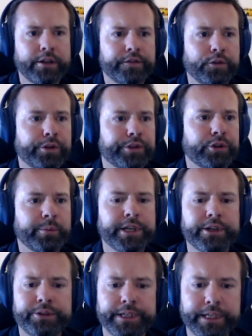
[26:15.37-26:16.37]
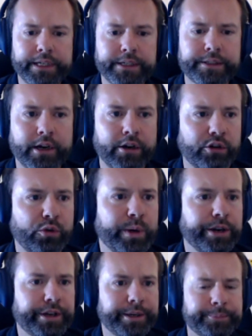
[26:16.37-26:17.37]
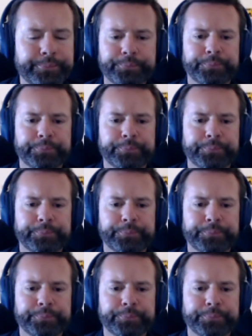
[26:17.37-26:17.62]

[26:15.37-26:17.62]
Fourth domino is our query.